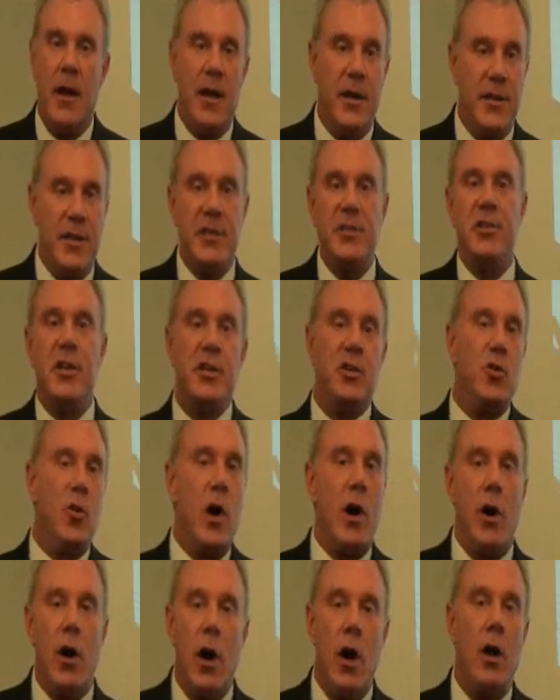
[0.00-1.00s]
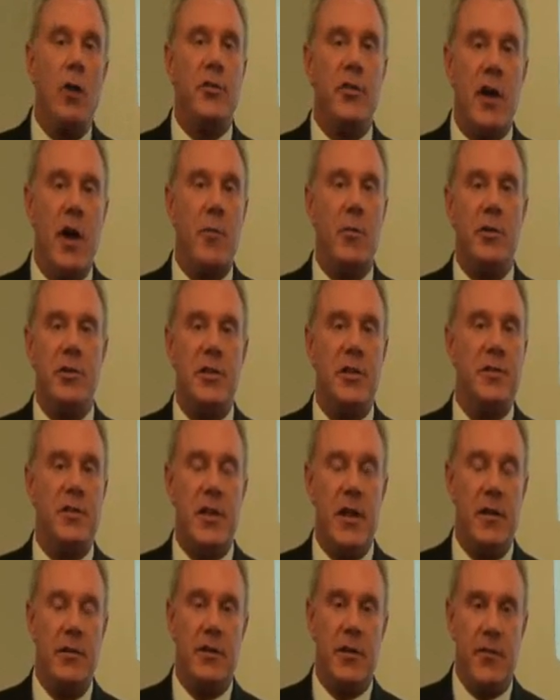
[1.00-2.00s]
In addition to our Alzheimer's
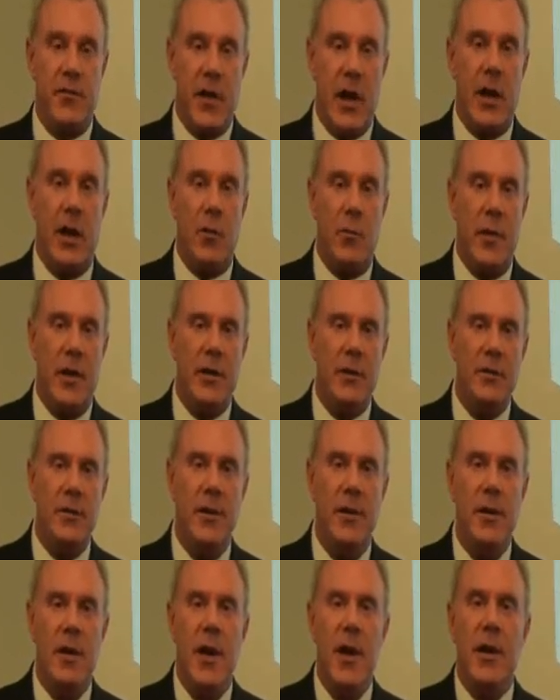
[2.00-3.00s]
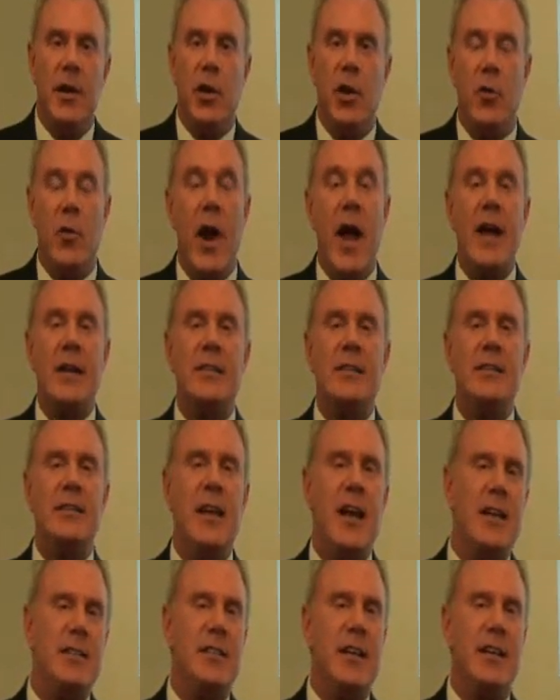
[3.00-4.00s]
development,
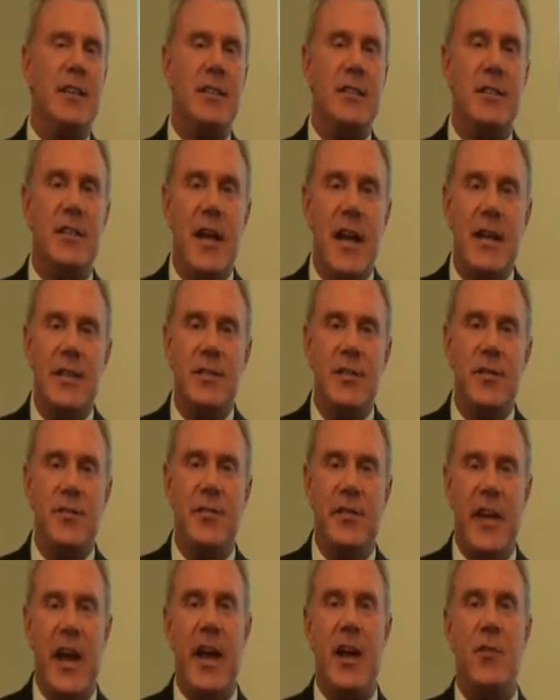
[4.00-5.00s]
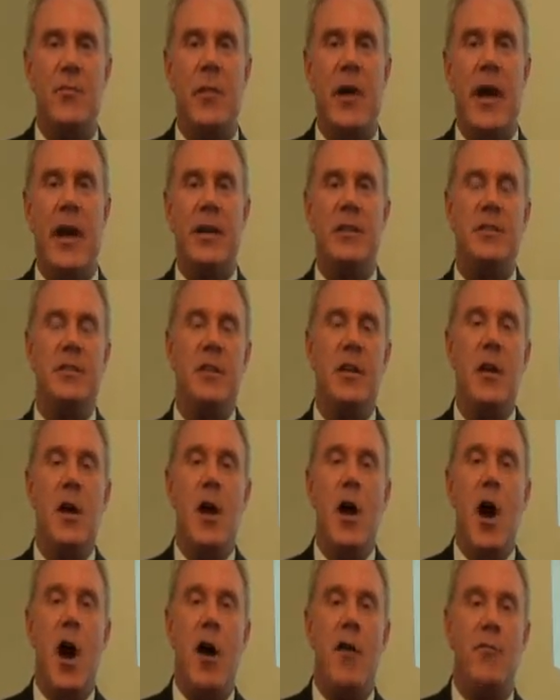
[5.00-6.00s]
Curaxis has extensive database
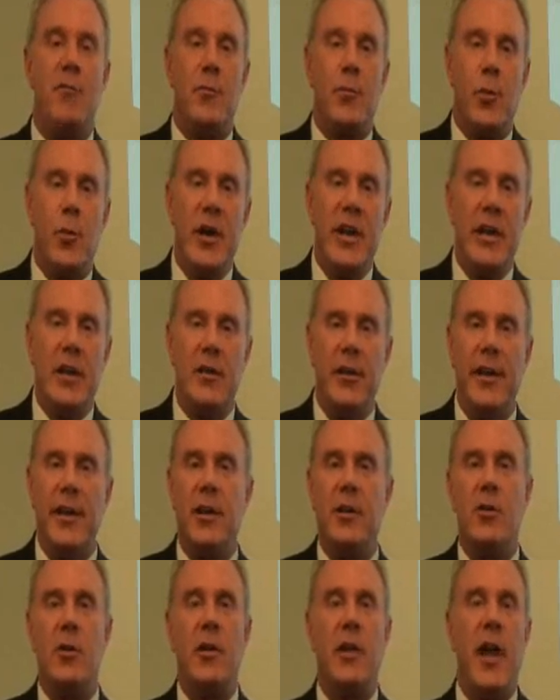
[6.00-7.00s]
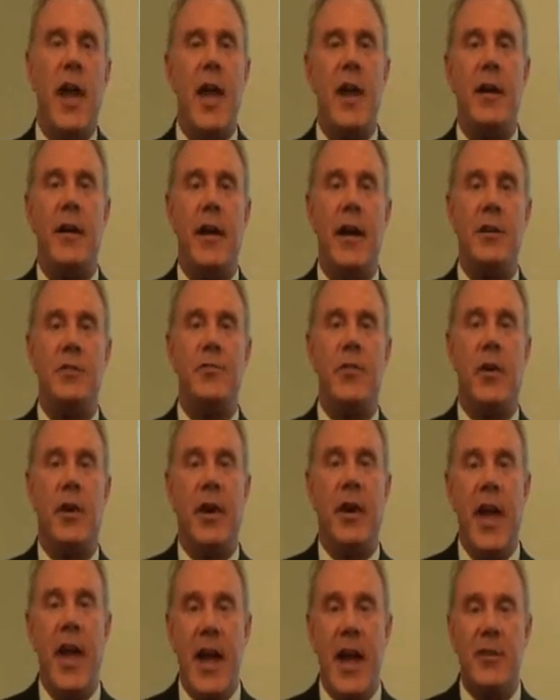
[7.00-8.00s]
of preclinical candidates
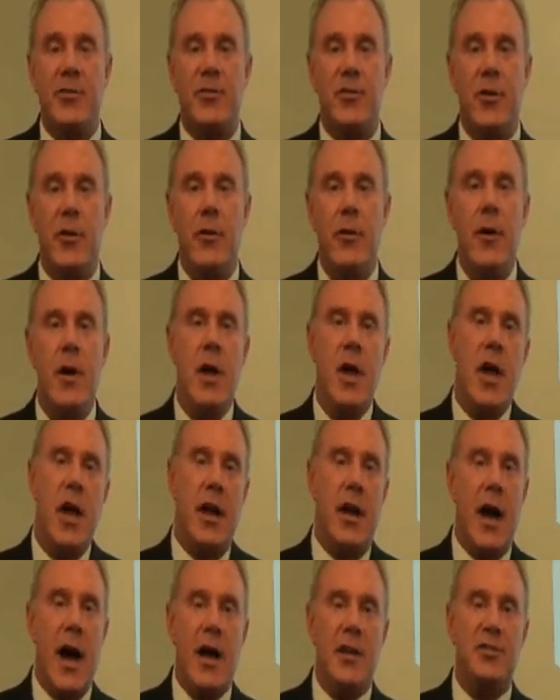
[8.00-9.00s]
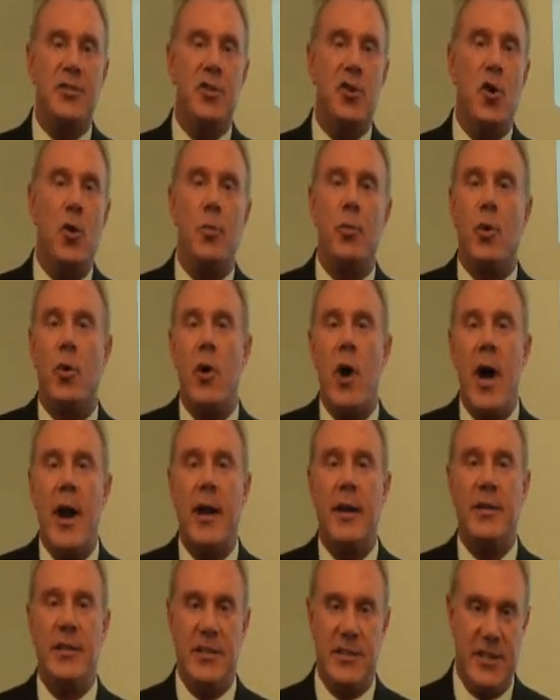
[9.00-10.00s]
for cancer and
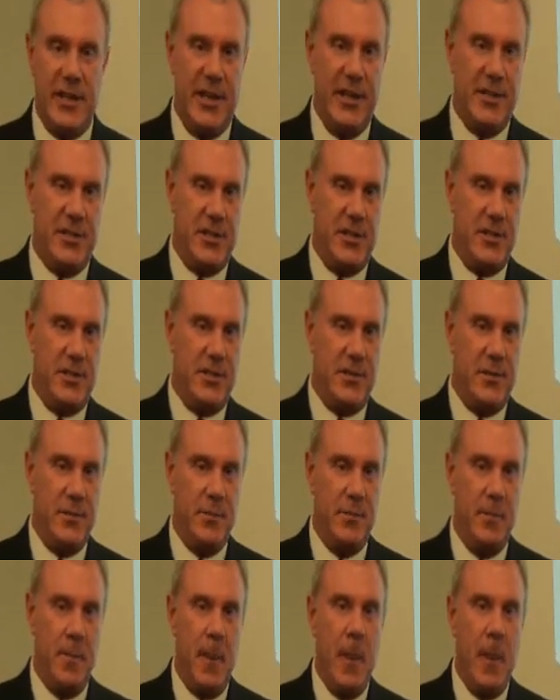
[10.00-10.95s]
osteoporotic diseases.